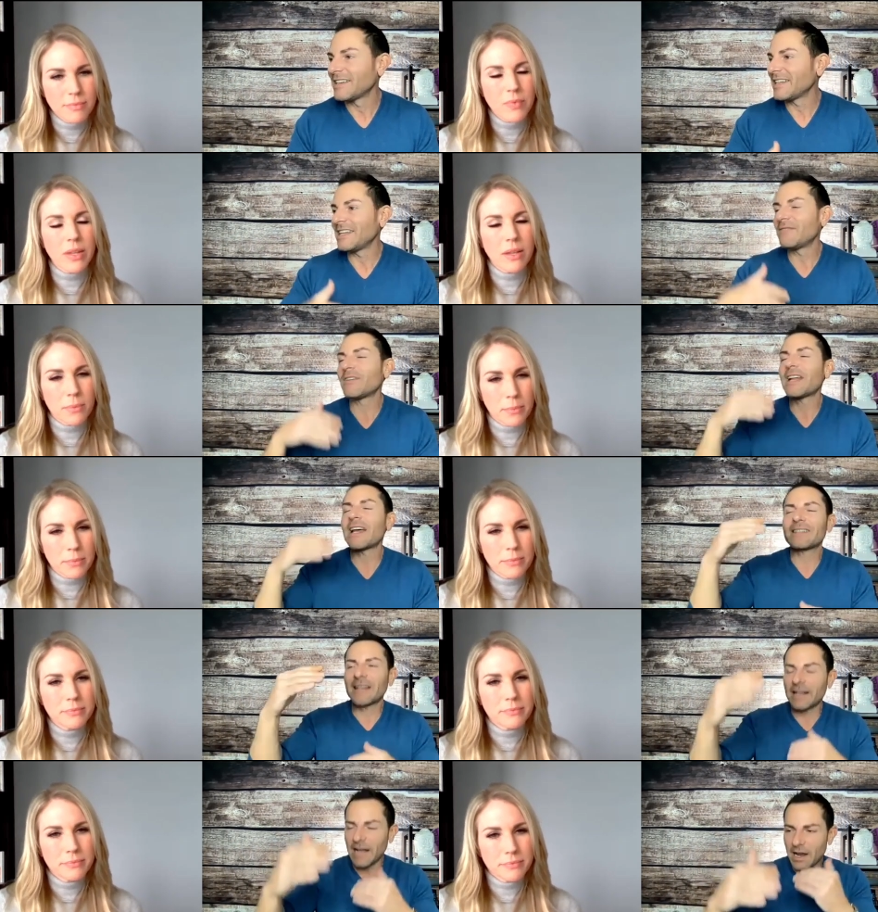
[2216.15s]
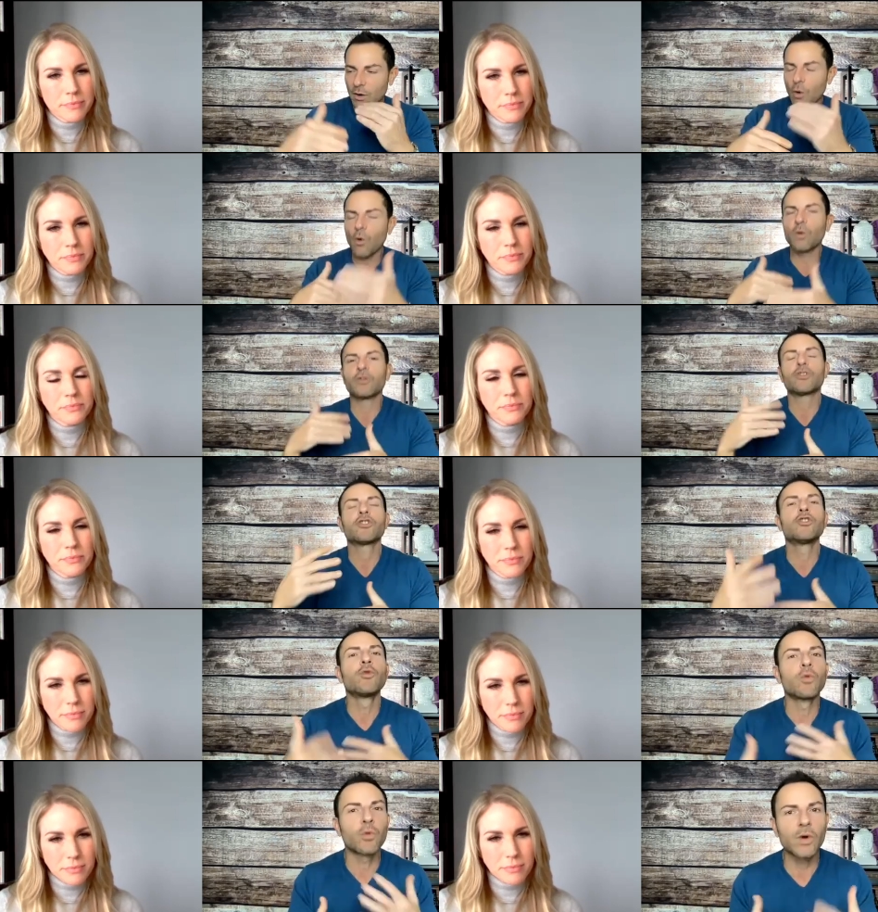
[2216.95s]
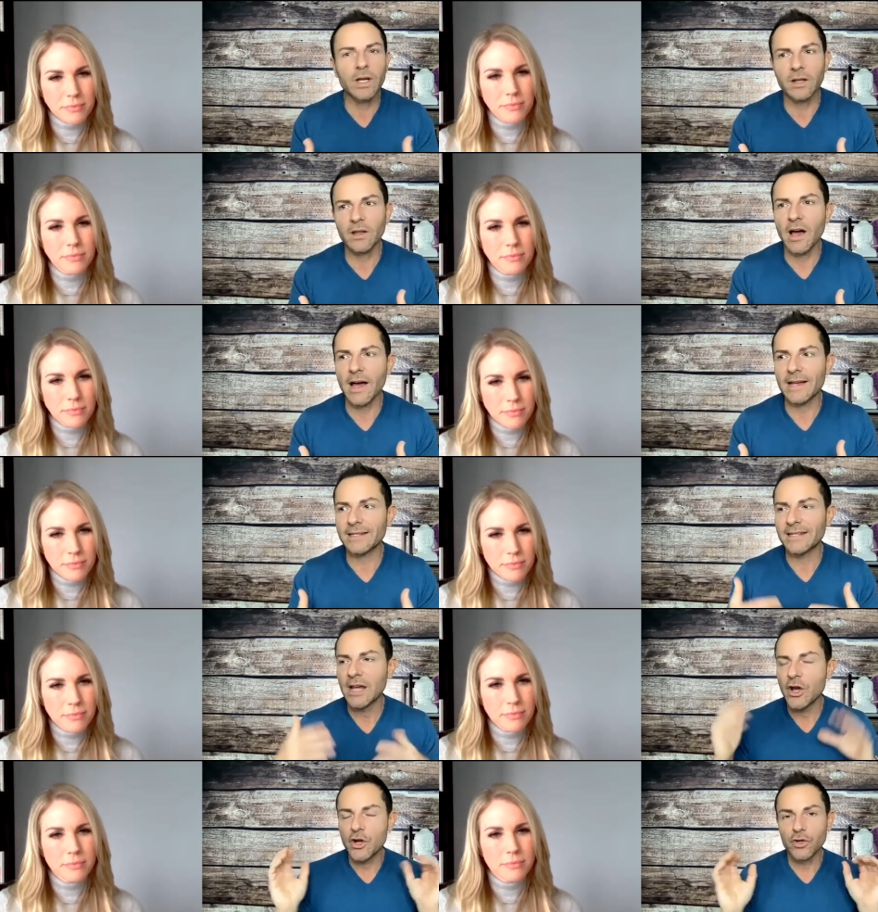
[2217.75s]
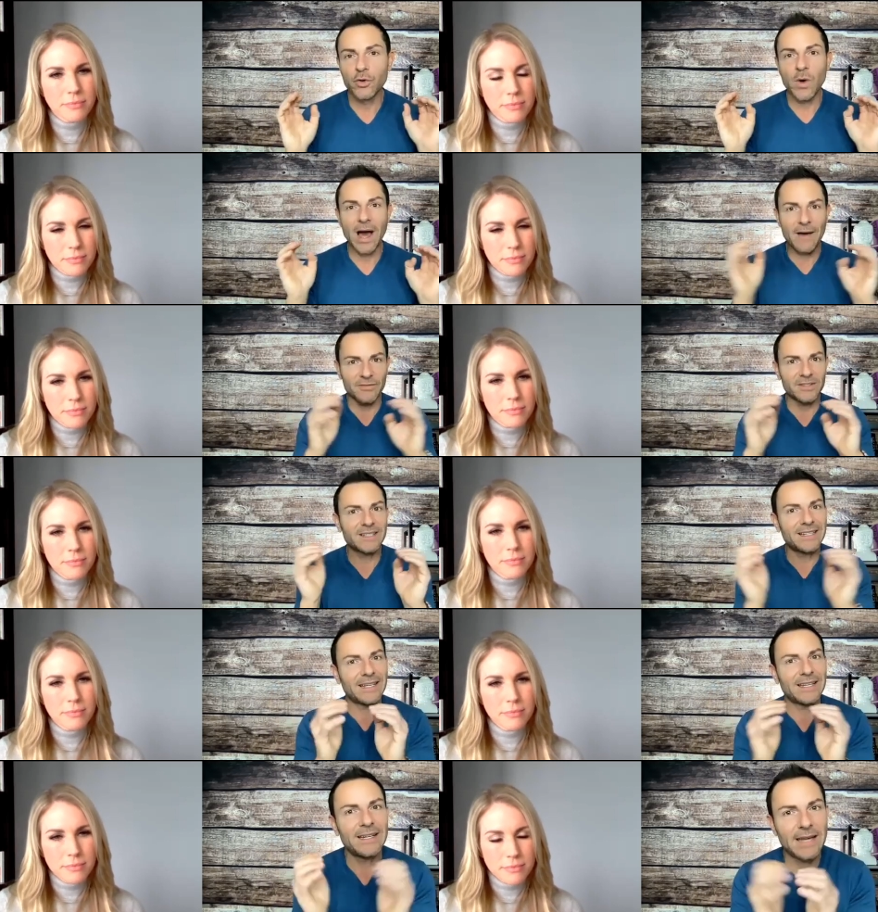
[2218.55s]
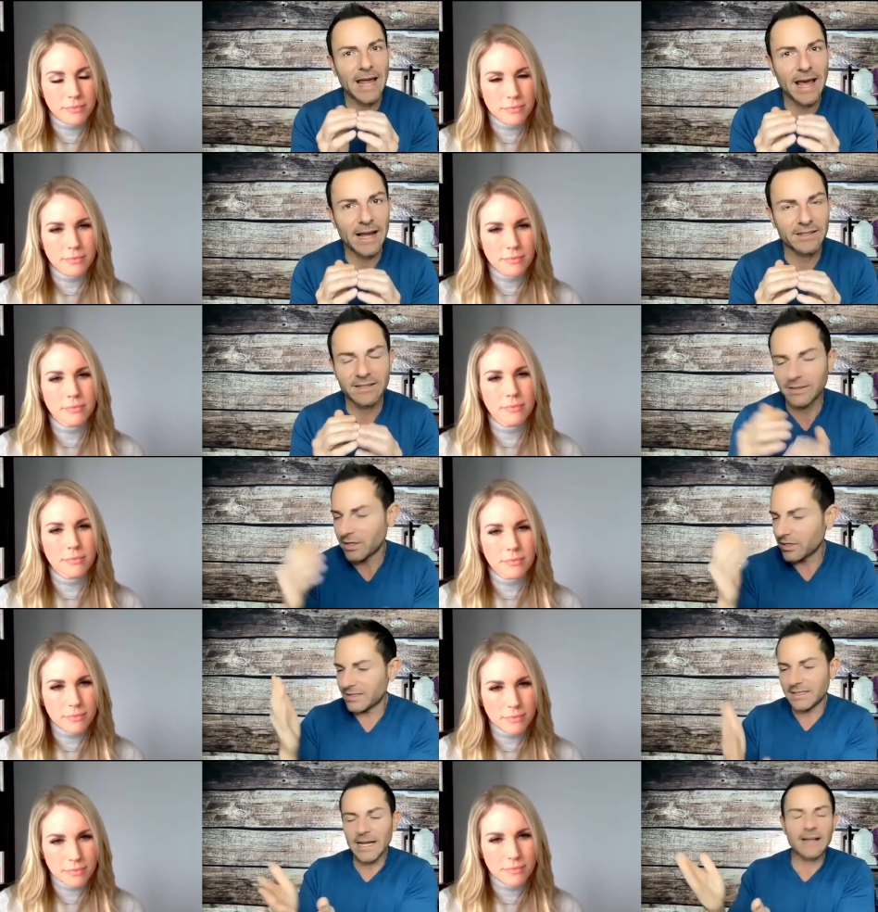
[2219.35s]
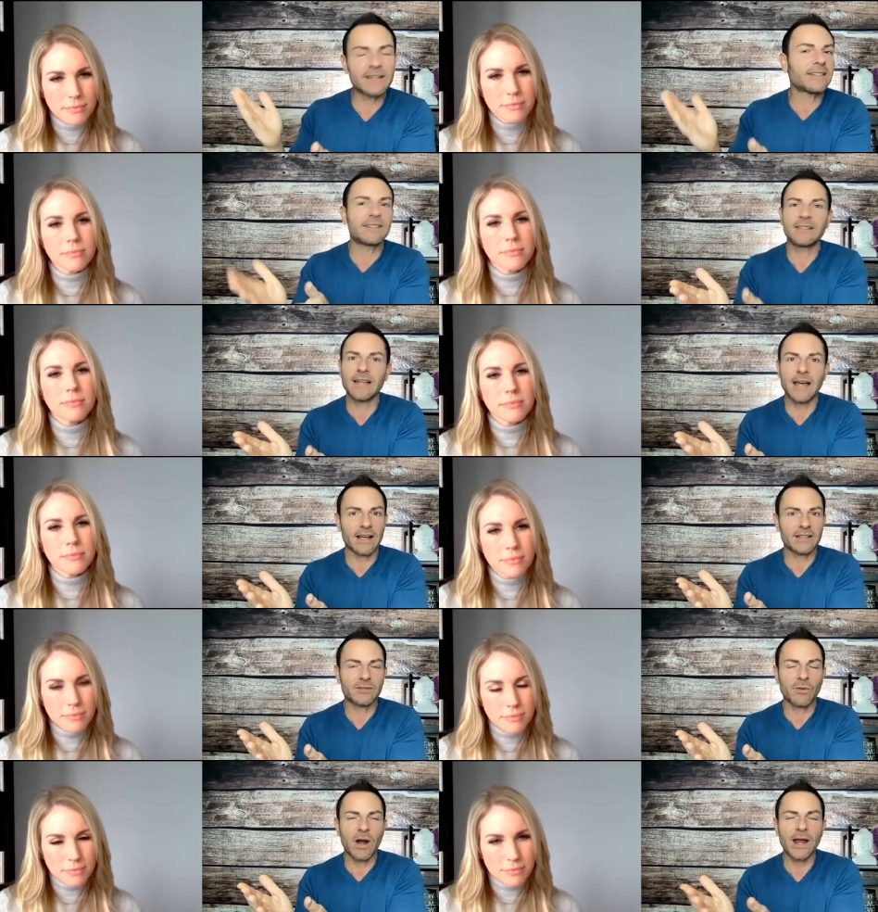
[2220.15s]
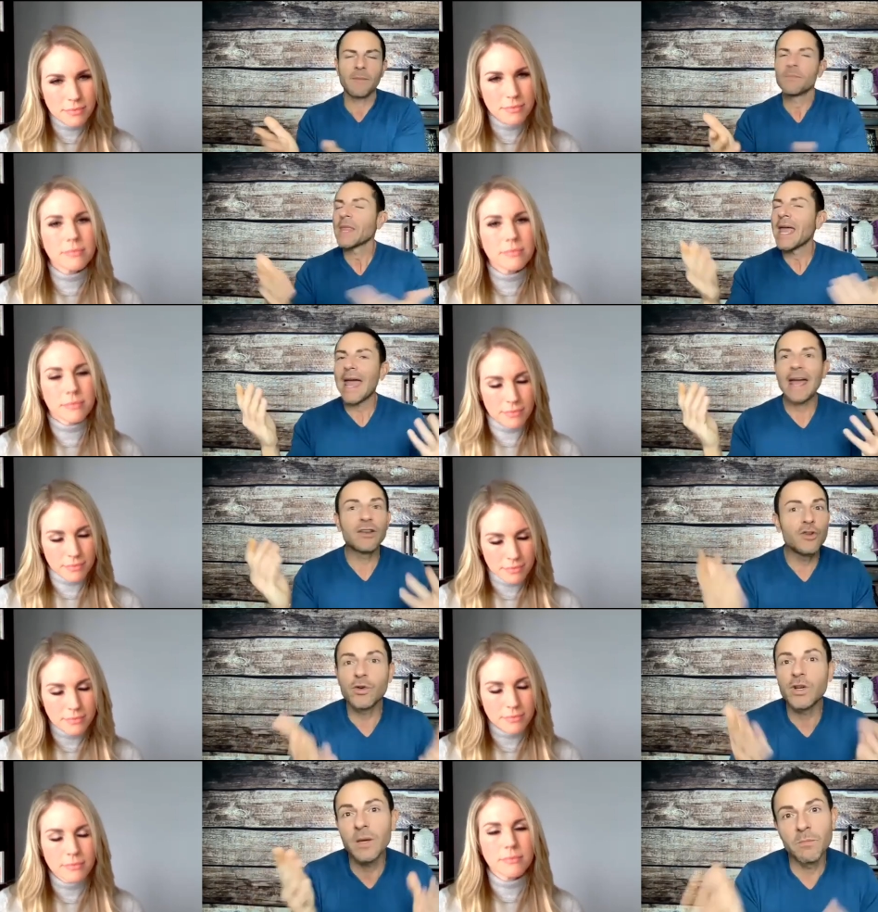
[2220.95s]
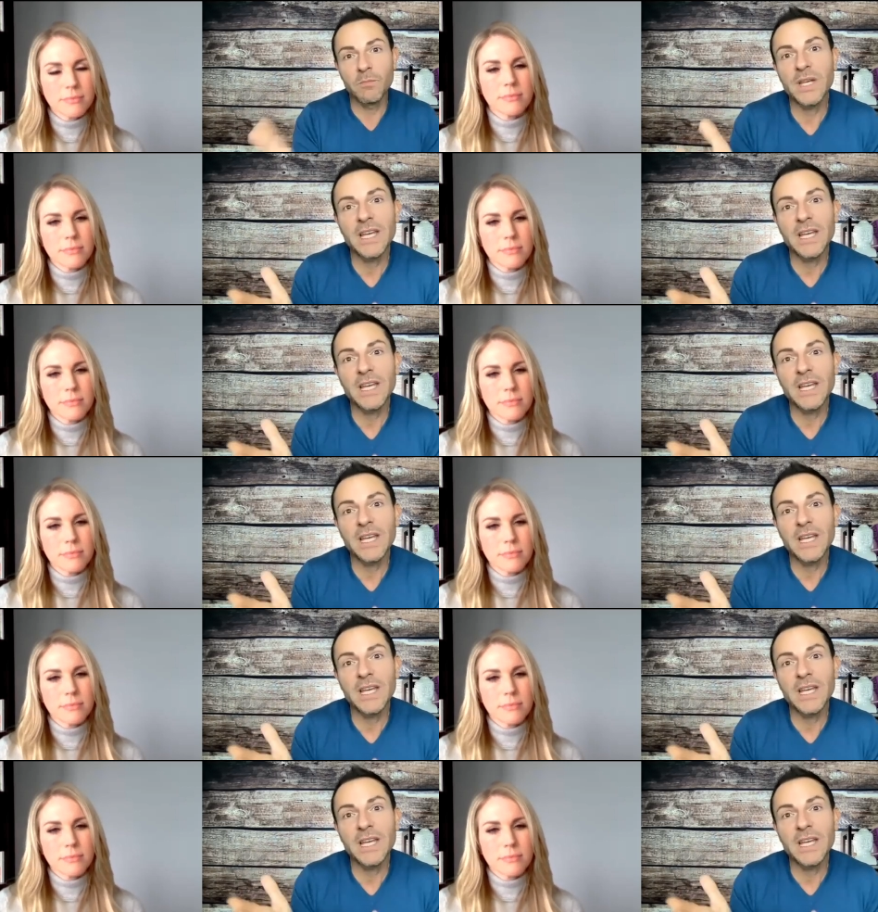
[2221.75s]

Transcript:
Speaker 1: Even as I got older, you realize you have to connect because sex is sex, right? And you can